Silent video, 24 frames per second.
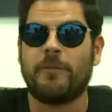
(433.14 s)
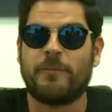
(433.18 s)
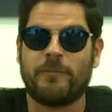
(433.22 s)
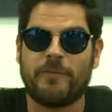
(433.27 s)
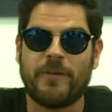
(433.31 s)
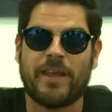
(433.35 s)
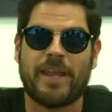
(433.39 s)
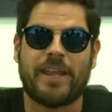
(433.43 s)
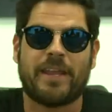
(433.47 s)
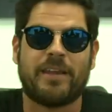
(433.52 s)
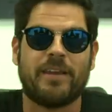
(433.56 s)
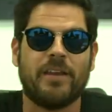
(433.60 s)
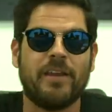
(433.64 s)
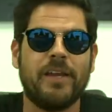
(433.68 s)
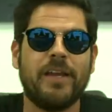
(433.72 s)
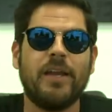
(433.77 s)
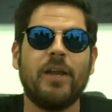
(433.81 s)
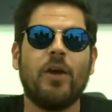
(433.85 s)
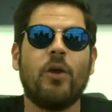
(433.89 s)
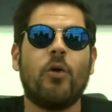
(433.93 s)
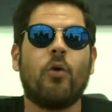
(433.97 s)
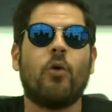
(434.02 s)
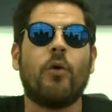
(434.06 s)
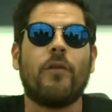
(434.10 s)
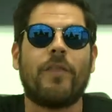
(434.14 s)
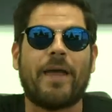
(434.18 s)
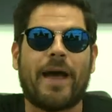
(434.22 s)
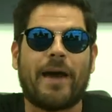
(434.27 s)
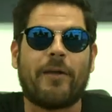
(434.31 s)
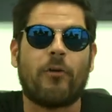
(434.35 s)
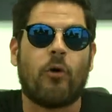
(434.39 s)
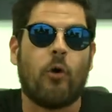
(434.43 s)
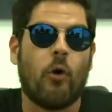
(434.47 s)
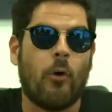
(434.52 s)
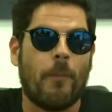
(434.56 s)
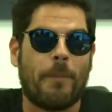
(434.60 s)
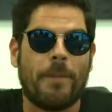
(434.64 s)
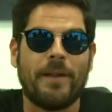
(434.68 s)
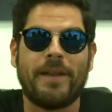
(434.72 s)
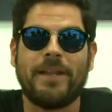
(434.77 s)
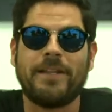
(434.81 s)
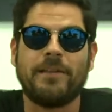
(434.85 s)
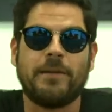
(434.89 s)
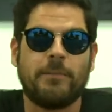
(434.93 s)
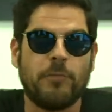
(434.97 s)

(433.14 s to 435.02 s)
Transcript: or fake without opening